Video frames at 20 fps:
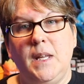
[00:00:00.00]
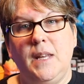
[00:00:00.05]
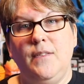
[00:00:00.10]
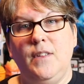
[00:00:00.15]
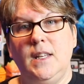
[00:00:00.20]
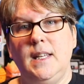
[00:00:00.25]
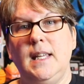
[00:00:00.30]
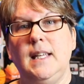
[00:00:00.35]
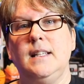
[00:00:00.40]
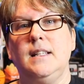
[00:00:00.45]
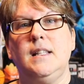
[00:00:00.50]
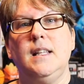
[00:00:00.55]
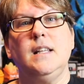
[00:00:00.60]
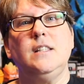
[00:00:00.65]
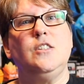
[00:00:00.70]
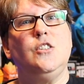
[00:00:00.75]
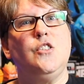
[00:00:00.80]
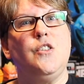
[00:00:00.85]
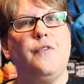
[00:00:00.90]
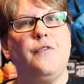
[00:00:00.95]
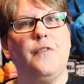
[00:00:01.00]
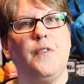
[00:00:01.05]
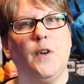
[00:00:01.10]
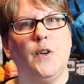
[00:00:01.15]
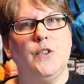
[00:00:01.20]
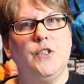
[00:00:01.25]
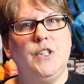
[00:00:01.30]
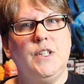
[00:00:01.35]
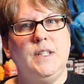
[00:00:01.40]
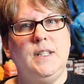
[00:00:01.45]
DVDs. This is the
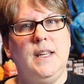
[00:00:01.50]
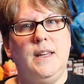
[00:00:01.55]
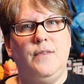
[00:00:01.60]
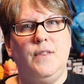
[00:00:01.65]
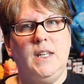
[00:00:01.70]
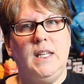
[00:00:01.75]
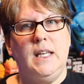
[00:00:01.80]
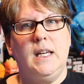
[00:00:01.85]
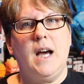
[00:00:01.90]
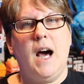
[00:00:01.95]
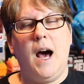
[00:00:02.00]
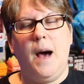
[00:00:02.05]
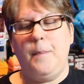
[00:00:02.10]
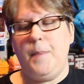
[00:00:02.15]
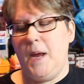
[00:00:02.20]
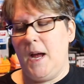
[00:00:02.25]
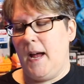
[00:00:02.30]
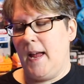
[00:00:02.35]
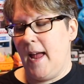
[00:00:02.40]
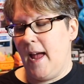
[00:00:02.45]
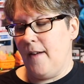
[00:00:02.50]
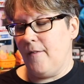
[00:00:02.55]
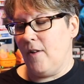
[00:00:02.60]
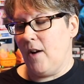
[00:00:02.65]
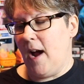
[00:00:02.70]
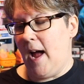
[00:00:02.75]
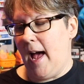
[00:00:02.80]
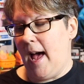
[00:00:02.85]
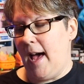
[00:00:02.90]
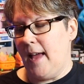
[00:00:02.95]
first DVD copy I
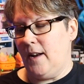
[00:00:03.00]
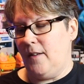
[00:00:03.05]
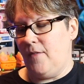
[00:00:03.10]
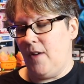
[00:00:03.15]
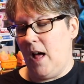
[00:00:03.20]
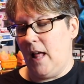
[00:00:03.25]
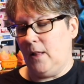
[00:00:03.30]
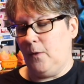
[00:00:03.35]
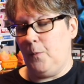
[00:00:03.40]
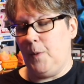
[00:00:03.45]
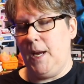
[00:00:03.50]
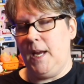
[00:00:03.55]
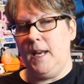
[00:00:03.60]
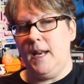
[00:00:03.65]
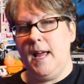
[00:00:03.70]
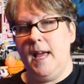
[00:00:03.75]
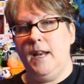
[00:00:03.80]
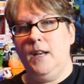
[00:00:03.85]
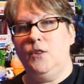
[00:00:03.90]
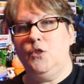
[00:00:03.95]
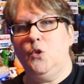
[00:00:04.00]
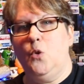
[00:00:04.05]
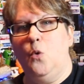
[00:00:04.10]
ever had of Halloween, and it's